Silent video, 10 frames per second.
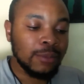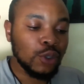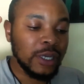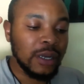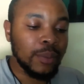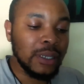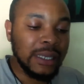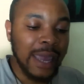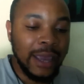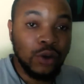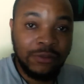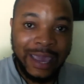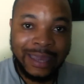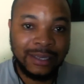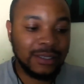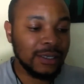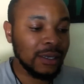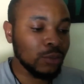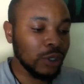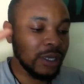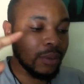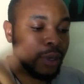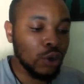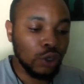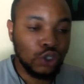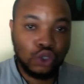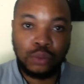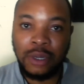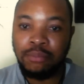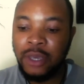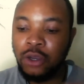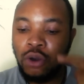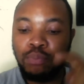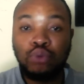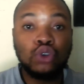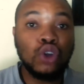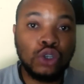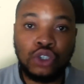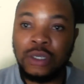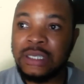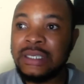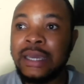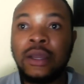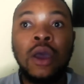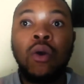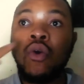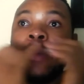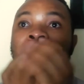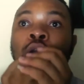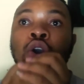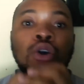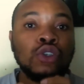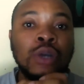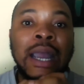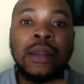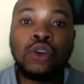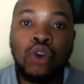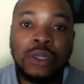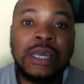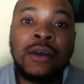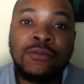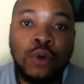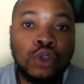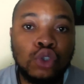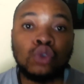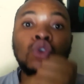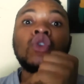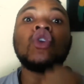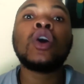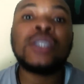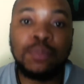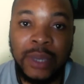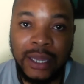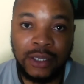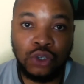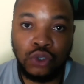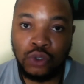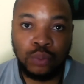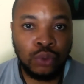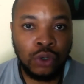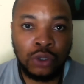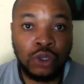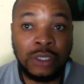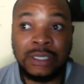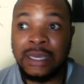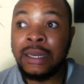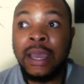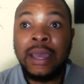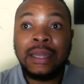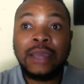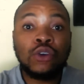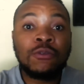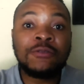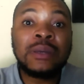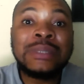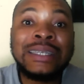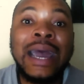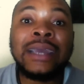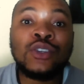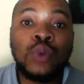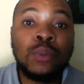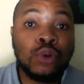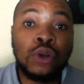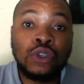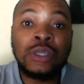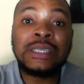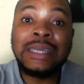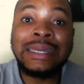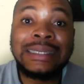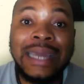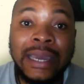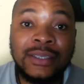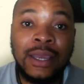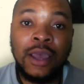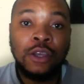I'm talking about the head of editing. I'm talking about costume and makeup, production design. Oh my god, you cannot afford to not pay attention to production design. Like, your film dies when production design dies.